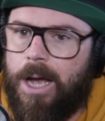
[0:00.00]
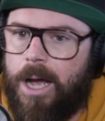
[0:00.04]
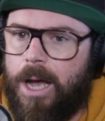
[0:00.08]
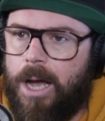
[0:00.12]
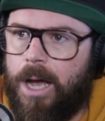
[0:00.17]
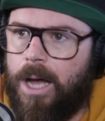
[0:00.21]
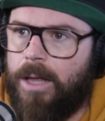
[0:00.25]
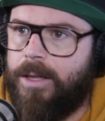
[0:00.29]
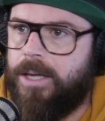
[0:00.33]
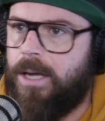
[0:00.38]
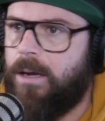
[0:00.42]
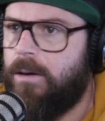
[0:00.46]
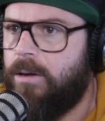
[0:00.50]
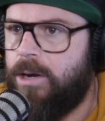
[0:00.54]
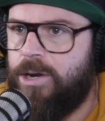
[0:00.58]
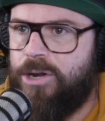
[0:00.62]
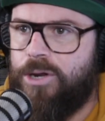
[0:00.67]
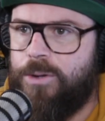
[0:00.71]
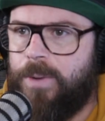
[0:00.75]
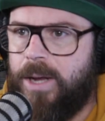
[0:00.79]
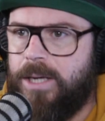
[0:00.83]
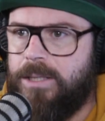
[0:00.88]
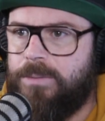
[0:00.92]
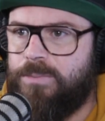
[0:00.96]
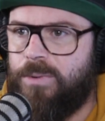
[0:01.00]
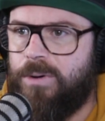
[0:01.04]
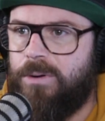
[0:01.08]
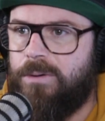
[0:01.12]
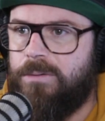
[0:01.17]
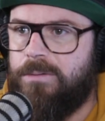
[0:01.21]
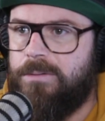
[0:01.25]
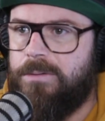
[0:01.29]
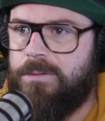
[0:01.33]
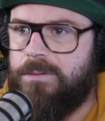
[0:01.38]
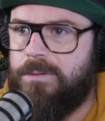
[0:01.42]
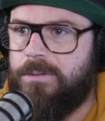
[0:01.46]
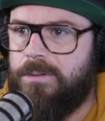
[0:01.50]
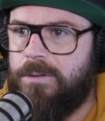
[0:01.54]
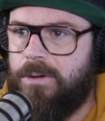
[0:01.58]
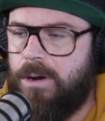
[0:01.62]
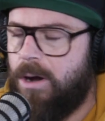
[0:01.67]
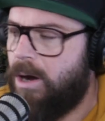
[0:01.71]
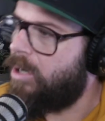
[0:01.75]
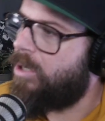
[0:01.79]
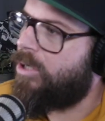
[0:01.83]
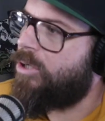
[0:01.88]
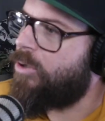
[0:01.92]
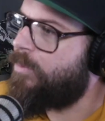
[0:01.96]
I think I'm going to do baseball.
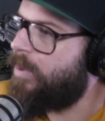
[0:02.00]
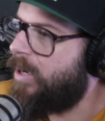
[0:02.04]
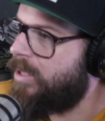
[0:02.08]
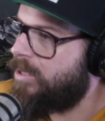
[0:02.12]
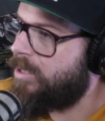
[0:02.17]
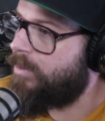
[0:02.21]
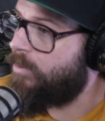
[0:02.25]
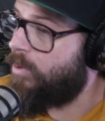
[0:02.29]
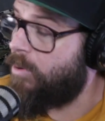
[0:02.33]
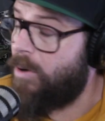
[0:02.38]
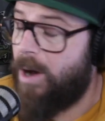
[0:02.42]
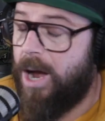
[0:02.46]
I'm going to do basketball.